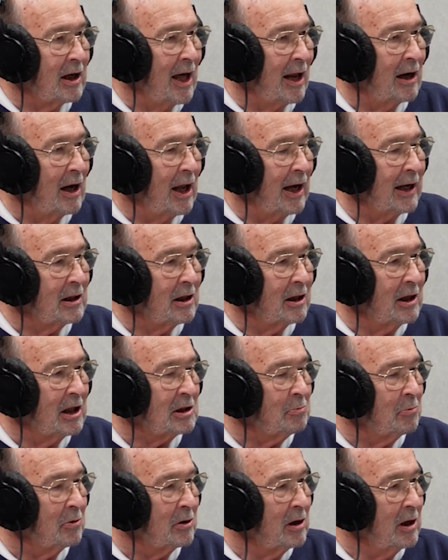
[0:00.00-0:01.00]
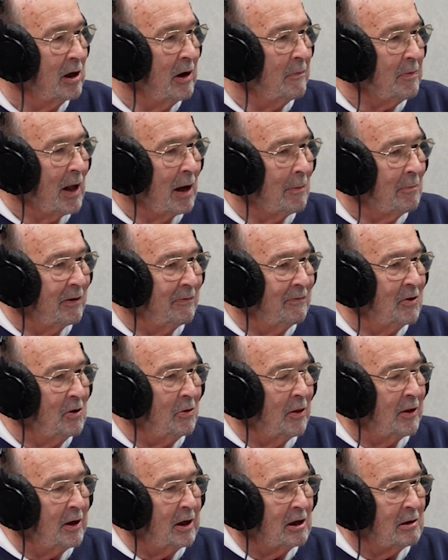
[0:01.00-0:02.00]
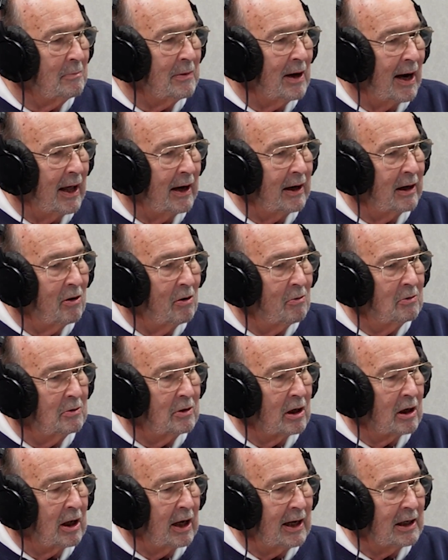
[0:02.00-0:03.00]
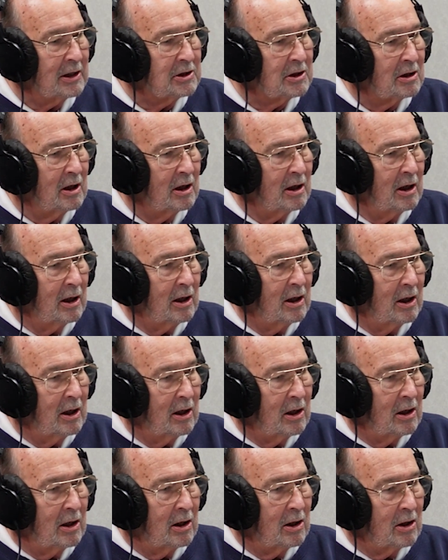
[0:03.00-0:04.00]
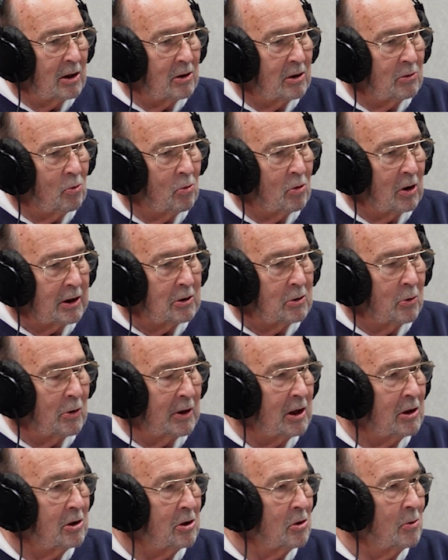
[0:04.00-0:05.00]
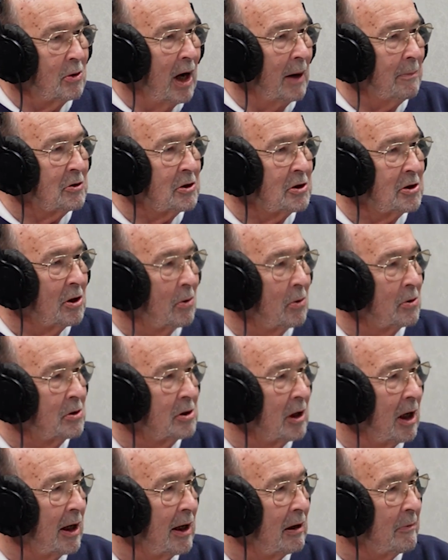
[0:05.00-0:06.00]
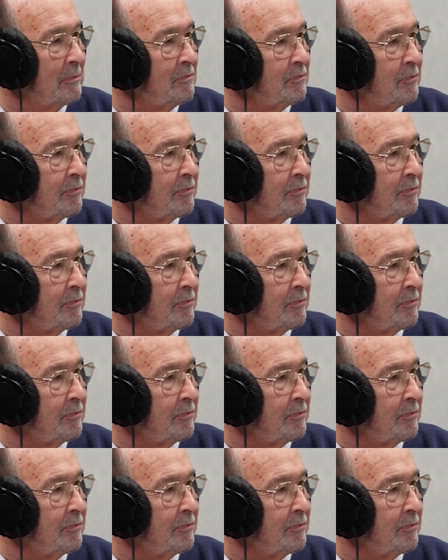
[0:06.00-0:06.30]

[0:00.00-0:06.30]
kind of like this. But, but if you think about it, over the last what 22 episodes now.